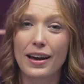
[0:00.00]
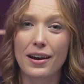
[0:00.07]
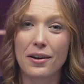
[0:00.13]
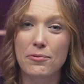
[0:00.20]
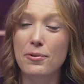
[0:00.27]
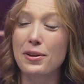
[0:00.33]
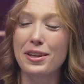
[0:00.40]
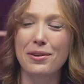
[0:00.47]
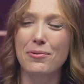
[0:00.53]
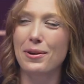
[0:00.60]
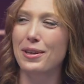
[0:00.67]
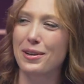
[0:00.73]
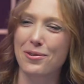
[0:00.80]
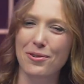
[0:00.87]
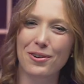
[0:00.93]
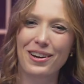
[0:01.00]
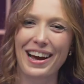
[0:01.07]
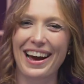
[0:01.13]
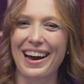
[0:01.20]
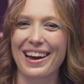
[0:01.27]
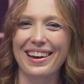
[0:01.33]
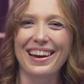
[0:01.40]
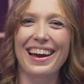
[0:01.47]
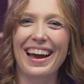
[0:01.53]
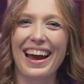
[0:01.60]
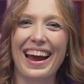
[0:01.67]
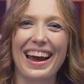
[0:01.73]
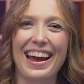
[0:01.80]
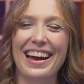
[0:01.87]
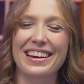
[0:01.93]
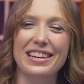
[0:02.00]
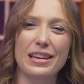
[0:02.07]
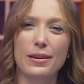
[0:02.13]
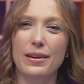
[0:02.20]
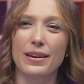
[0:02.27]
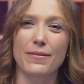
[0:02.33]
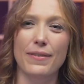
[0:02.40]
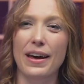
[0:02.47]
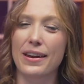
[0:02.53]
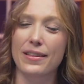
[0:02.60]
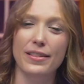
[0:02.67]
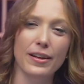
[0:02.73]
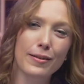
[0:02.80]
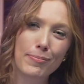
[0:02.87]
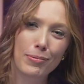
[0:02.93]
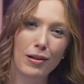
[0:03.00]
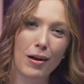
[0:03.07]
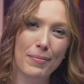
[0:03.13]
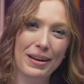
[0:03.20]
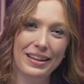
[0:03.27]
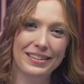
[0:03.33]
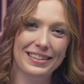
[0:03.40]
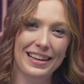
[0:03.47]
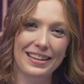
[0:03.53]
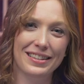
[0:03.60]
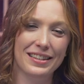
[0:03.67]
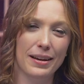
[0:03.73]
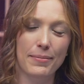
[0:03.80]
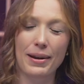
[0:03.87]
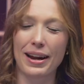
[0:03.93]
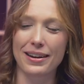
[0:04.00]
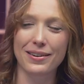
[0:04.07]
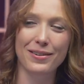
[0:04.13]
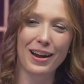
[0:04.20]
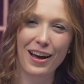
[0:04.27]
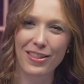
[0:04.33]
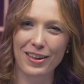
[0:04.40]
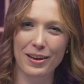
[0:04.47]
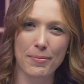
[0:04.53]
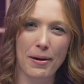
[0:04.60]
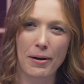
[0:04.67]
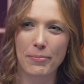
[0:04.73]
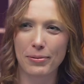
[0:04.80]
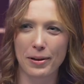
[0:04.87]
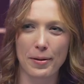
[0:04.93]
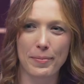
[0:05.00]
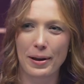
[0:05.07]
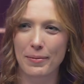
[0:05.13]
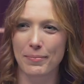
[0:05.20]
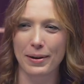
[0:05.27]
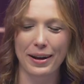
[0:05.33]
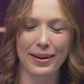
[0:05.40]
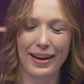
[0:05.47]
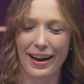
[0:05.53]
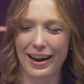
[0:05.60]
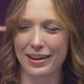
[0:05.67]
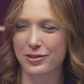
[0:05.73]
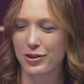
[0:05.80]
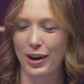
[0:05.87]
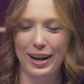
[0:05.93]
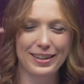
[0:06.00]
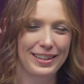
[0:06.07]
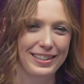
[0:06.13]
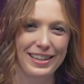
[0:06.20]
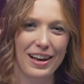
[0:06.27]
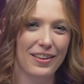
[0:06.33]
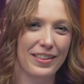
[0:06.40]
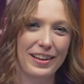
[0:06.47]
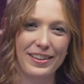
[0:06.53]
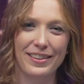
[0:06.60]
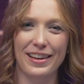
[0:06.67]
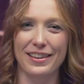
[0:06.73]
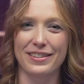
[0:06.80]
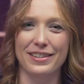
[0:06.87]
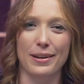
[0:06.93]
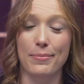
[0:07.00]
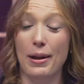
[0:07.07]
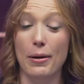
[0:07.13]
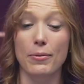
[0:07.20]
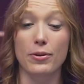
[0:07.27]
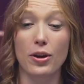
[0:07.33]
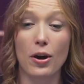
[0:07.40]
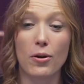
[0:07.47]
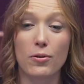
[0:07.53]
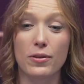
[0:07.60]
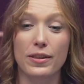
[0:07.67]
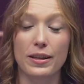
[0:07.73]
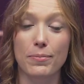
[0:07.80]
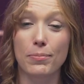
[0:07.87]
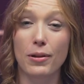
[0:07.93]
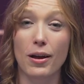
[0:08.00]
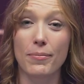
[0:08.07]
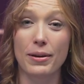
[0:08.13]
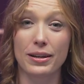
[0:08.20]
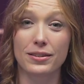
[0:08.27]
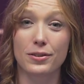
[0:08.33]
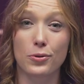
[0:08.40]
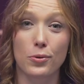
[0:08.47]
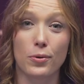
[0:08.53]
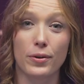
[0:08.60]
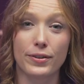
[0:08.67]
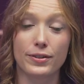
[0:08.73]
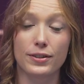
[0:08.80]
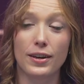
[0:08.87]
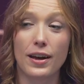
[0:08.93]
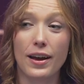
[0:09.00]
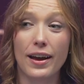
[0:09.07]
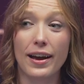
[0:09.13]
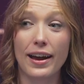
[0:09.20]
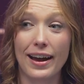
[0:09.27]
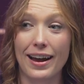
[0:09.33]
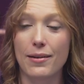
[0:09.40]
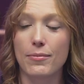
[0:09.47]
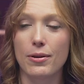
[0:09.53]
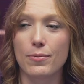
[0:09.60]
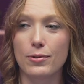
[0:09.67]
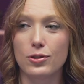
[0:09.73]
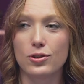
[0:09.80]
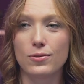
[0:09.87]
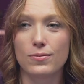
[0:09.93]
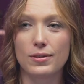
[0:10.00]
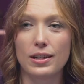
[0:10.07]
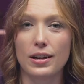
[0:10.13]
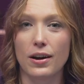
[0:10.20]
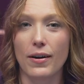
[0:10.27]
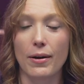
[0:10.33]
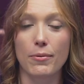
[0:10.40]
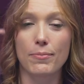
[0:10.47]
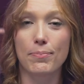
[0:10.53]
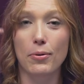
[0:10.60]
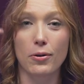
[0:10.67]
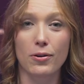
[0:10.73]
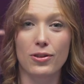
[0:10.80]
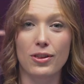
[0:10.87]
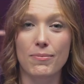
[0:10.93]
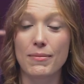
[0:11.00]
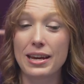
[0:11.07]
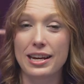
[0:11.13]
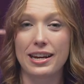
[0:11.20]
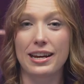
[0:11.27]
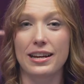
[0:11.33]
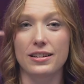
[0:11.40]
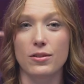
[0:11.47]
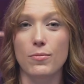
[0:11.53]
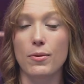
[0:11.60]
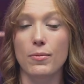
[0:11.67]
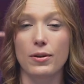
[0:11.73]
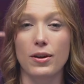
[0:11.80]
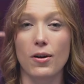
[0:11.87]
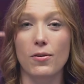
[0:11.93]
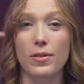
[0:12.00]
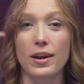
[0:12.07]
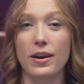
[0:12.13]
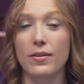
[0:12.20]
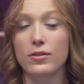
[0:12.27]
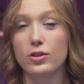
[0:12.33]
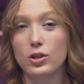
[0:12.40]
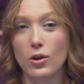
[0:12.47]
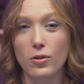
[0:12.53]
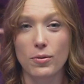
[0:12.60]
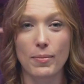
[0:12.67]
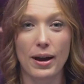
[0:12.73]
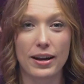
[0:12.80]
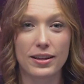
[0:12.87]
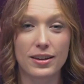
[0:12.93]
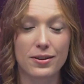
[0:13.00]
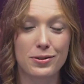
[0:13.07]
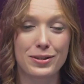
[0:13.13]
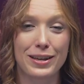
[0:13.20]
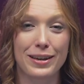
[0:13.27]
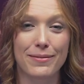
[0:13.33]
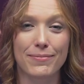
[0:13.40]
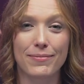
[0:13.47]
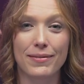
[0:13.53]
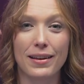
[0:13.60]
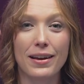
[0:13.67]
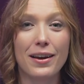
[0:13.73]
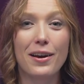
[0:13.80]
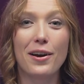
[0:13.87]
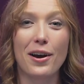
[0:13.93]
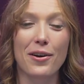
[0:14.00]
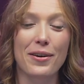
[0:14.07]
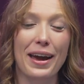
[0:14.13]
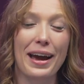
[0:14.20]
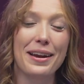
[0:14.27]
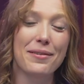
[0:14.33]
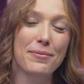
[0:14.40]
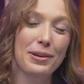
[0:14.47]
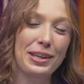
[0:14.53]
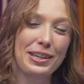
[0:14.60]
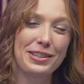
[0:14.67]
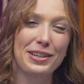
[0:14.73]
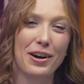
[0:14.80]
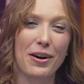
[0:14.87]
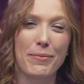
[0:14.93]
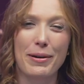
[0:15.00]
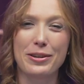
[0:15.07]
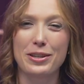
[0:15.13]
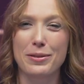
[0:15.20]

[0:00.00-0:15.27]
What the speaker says: really, really cool guy. And he invented this plumbing system. And I knew nothing about plumbing, but I tried to sell this system. And I would go to these plumbing schools and I would book the meetings and we would go there and show them how to use it. Okay, I didn't really show them. I just